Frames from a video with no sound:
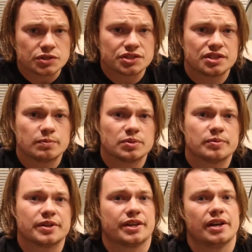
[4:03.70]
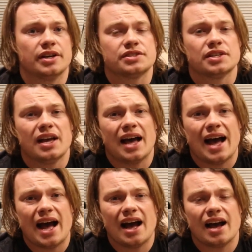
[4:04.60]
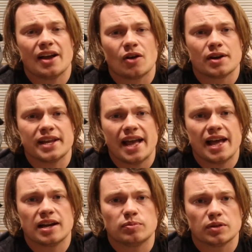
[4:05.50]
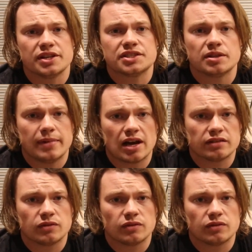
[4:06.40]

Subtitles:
was simply because I already had a place to mount a